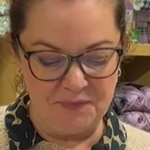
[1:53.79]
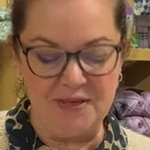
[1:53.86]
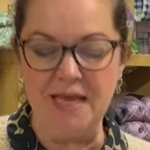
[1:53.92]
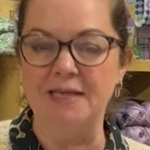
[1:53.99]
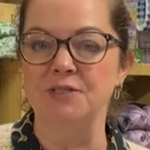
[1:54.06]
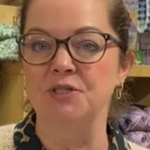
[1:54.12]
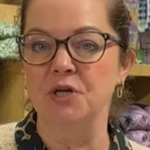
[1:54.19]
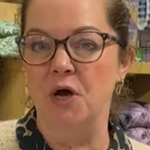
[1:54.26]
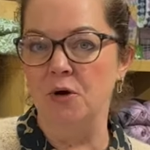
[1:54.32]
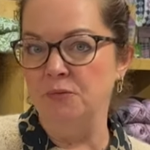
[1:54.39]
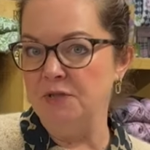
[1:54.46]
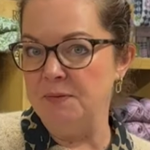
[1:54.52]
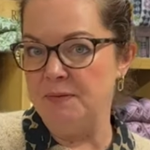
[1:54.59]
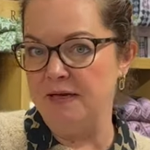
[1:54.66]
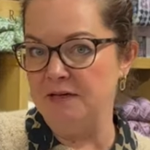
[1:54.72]
Guests not
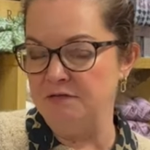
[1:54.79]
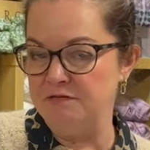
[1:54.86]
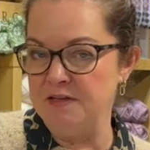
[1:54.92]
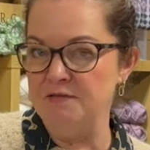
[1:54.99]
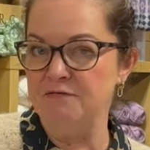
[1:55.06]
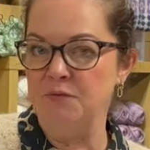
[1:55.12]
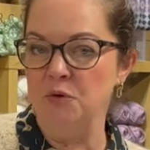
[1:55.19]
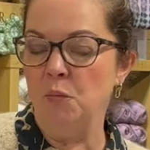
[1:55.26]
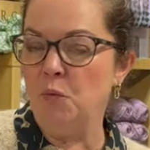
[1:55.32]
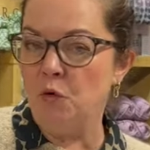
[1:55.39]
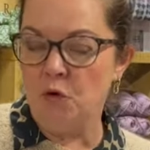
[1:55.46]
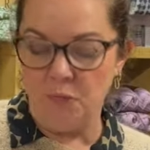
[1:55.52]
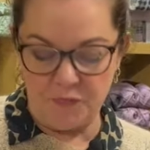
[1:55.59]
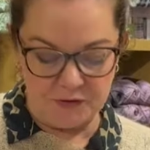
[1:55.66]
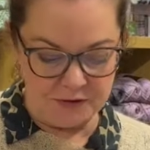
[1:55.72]
only benefit from the warmth